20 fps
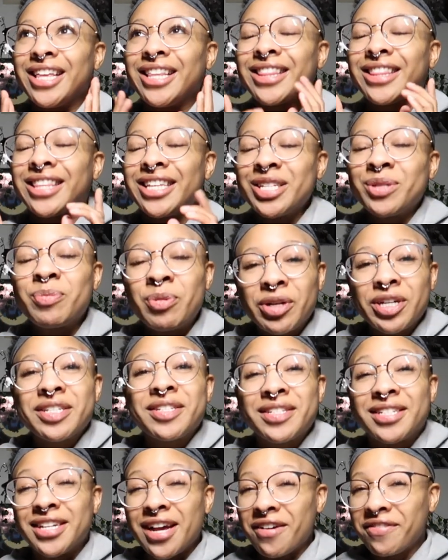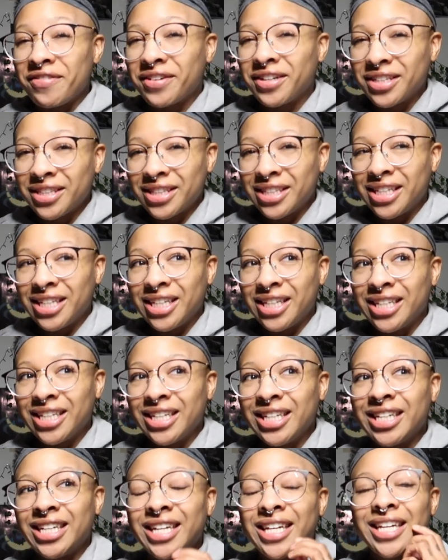This book is
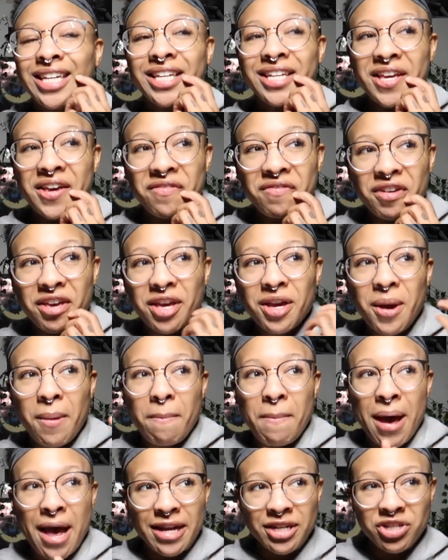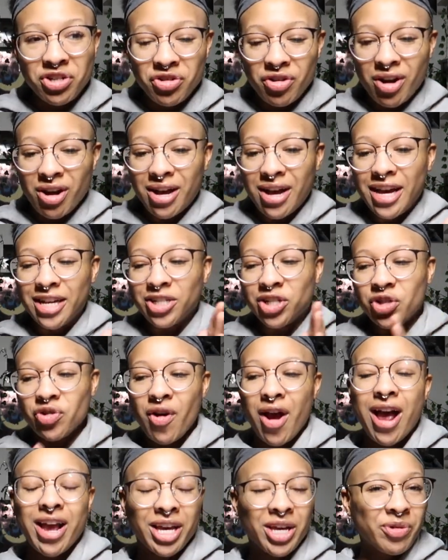definitely giving Petra and
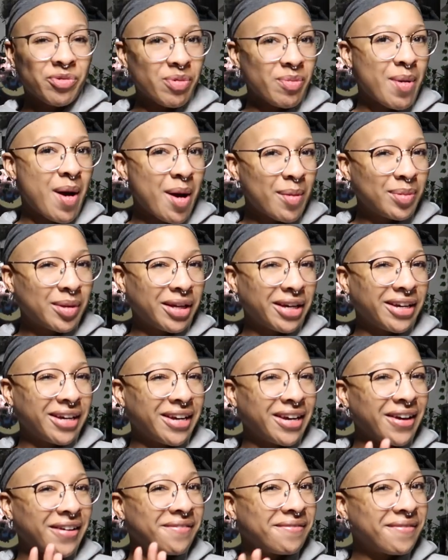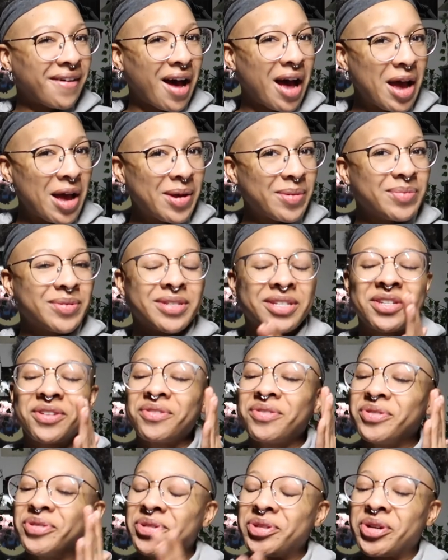Dragon Republic vibes.
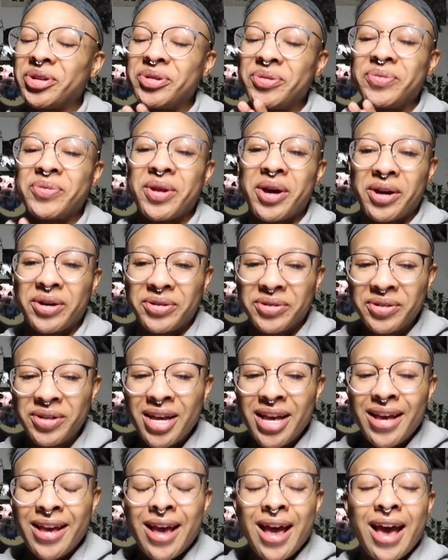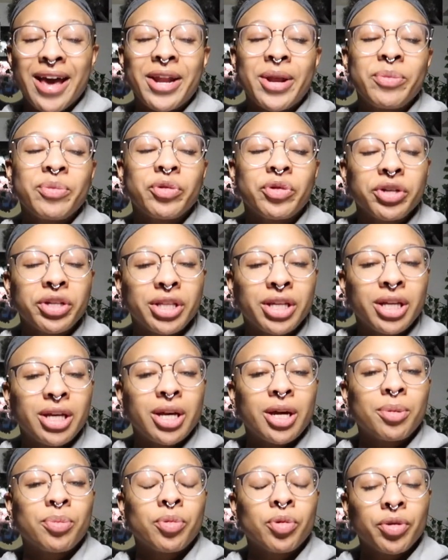If you know, you know. And I'm really
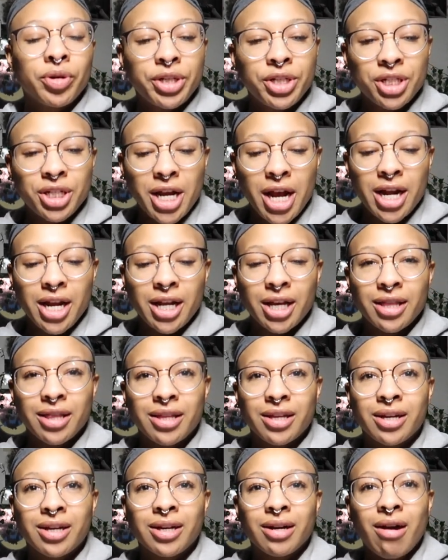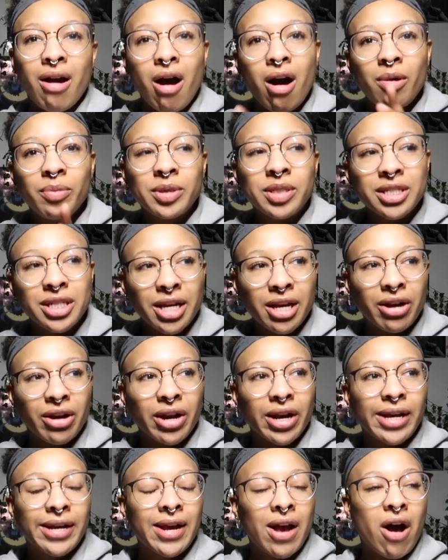appreciating the
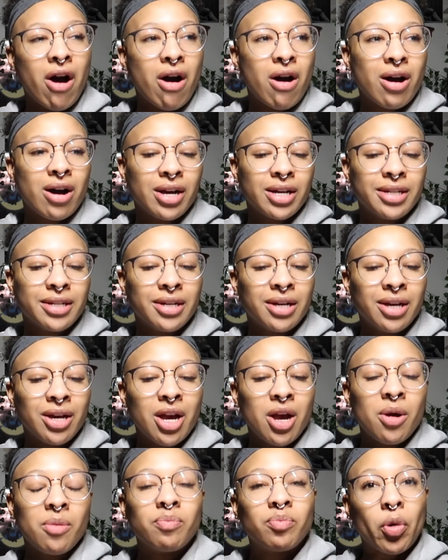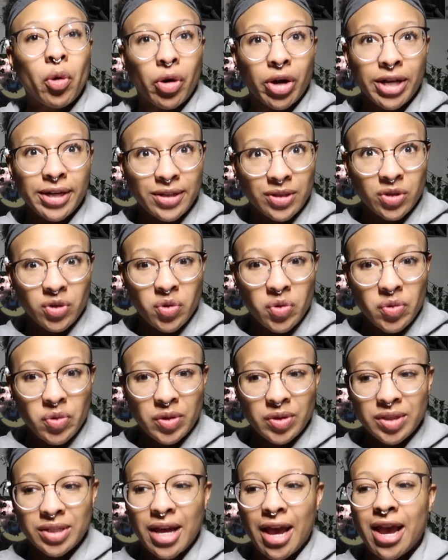commentary on boarding
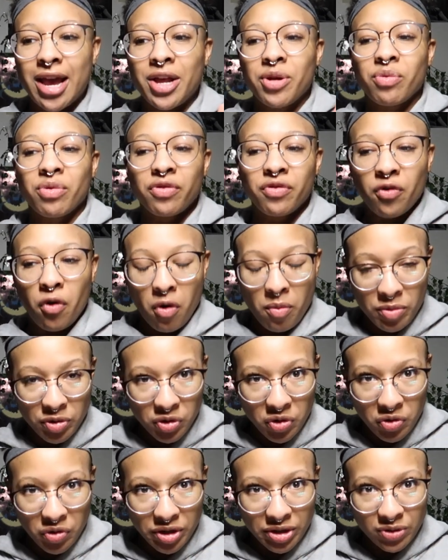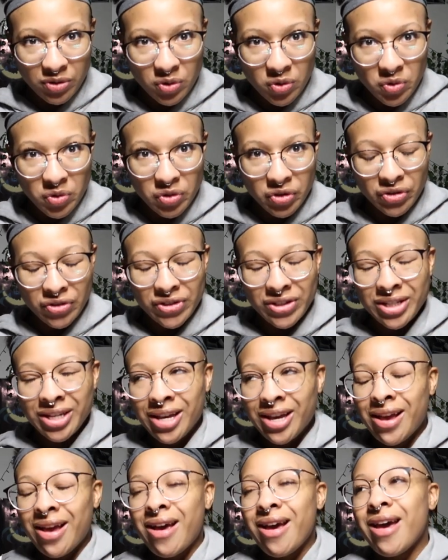schools and reformatory schools
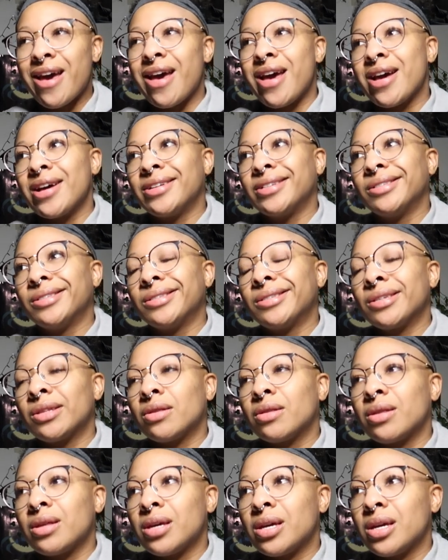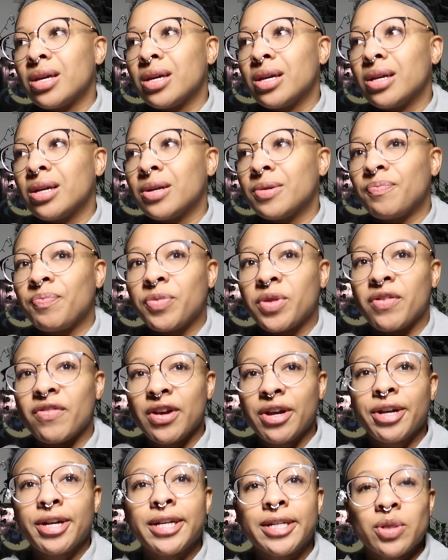and the the
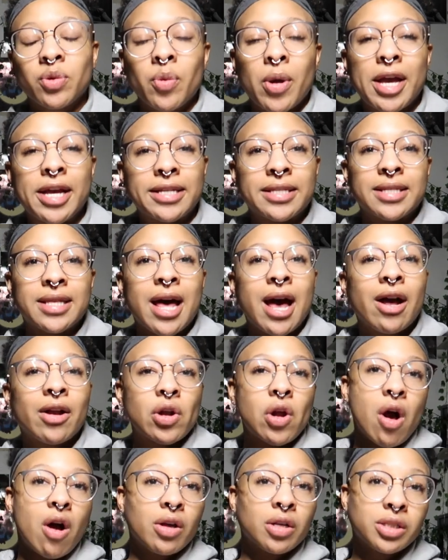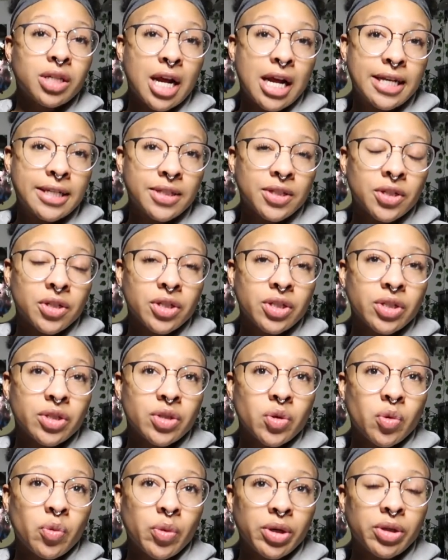various ways that
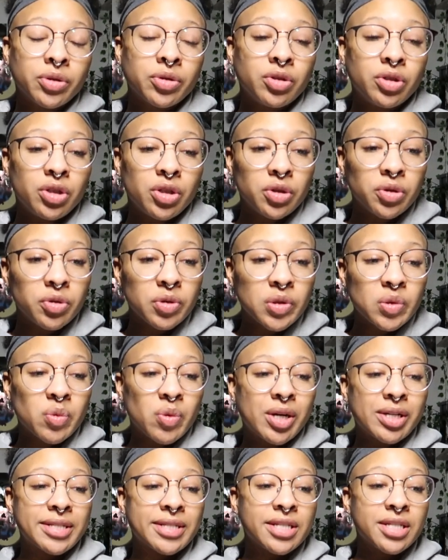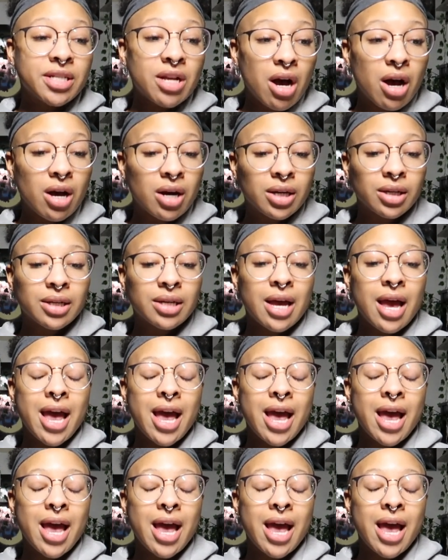colonizers will use one's tongue